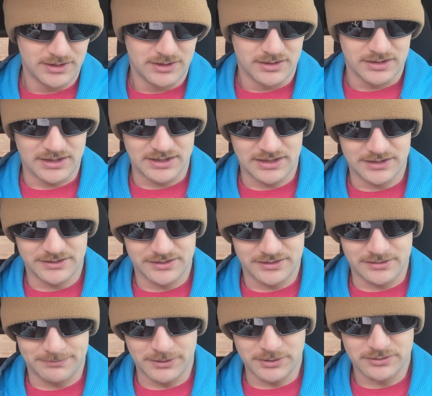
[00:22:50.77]

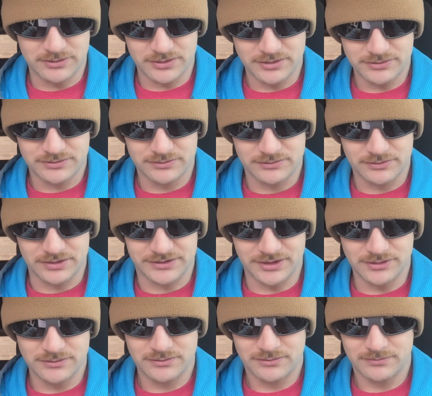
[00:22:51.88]
The Boca
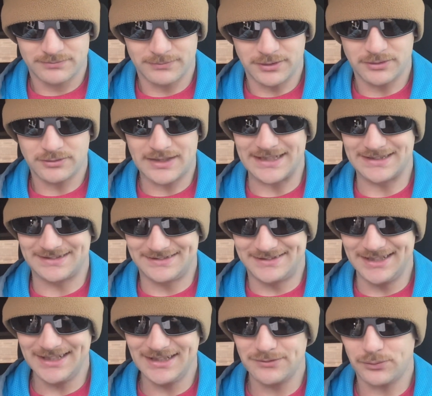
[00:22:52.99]
Raton Bowl, I
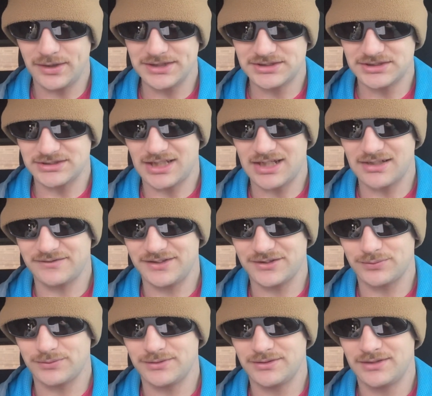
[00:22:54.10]
did watch a lot of
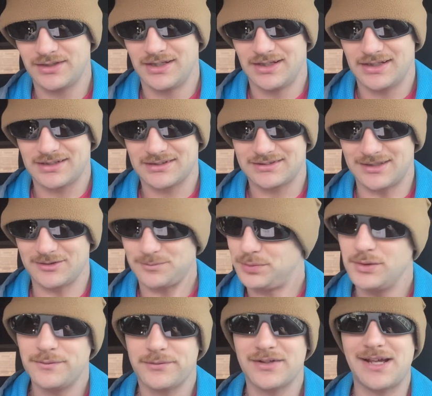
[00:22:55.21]
this one because I was
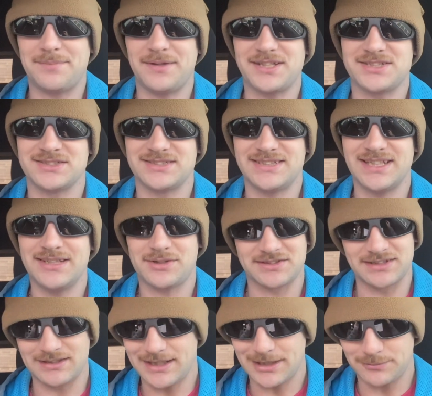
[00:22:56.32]
pulling for Appalachian State because
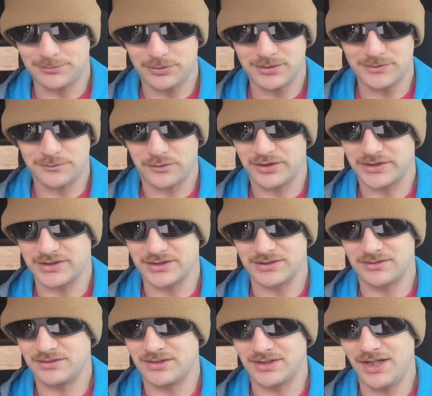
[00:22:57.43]
I like pulling for
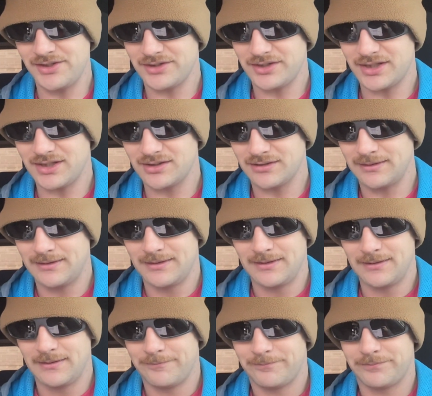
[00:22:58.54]
the underdog.
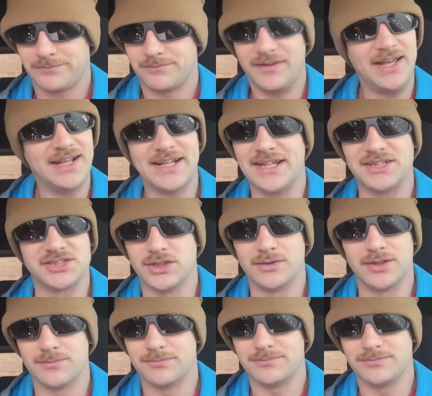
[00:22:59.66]
They didn't show up.